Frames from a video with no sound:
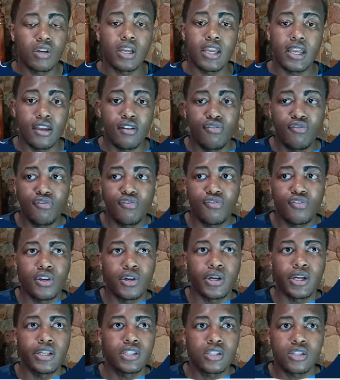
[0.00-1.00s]
if there
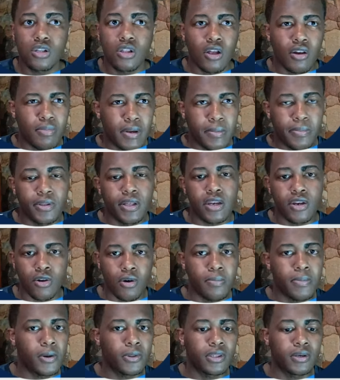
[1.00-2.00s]
isn't a lot of people that know
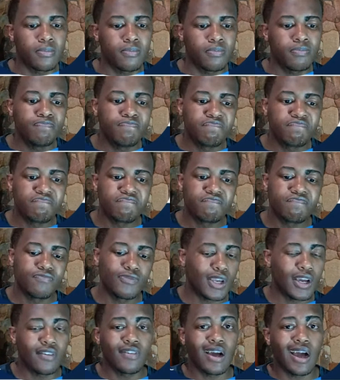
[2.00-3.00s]
about them, you
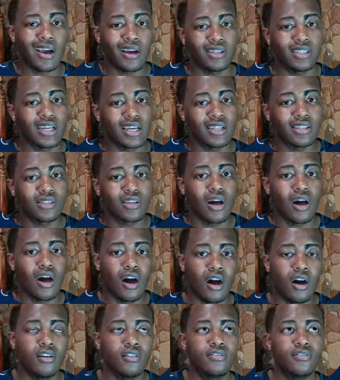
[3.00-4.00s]
have a higher chance
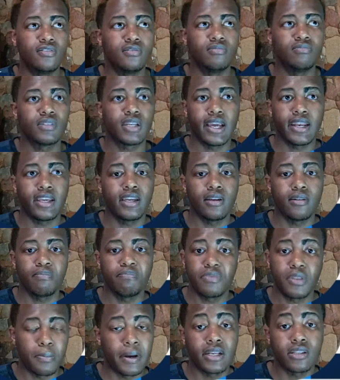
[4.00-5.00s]
of getting
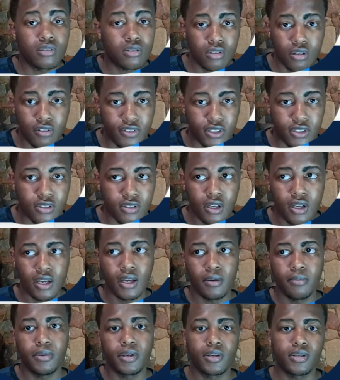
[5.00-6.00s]
the best service,
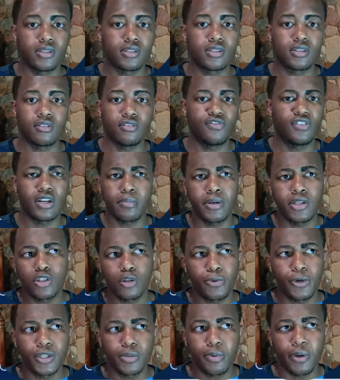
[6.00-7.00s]
because the fundamental
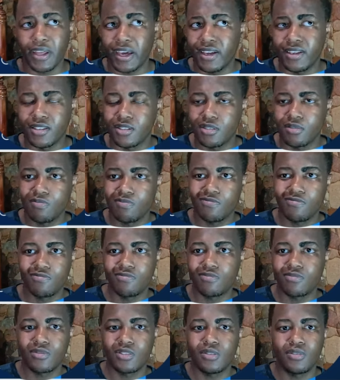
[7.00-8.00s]
principle is
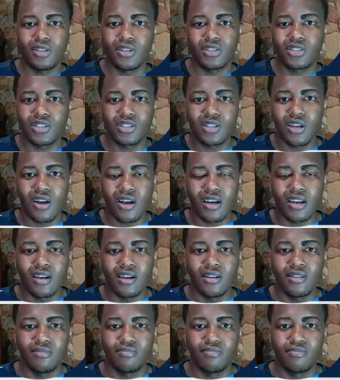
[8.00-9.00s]
they're just not going
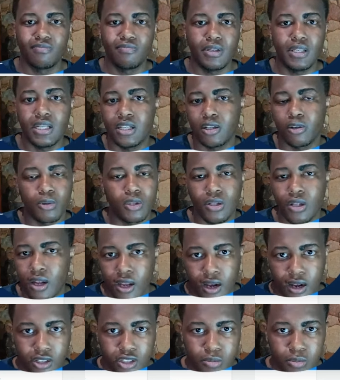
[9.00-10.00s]
to be dealing with a lot of
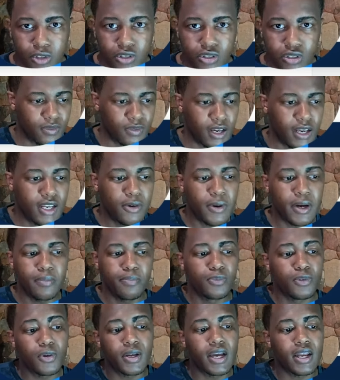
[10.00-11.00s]
customers. Anyway,
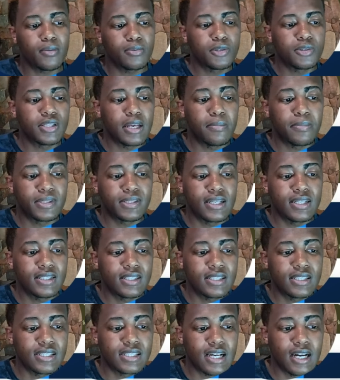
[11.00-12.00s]
you get up to 10%
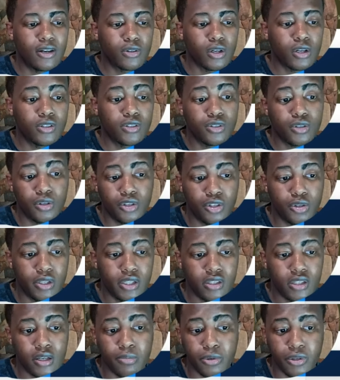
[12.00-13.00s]
discount on
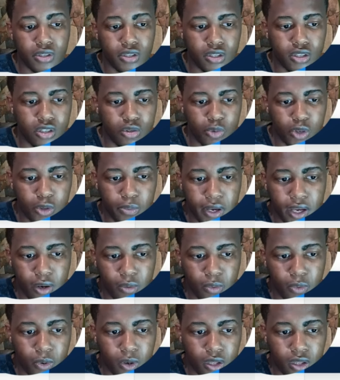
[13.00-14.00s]
surgeries and procedures when you pay
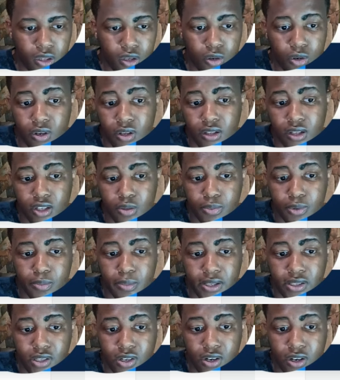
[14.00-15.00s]
with your eligible
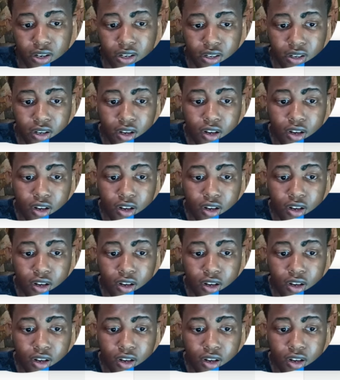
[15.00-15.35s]
MasterCard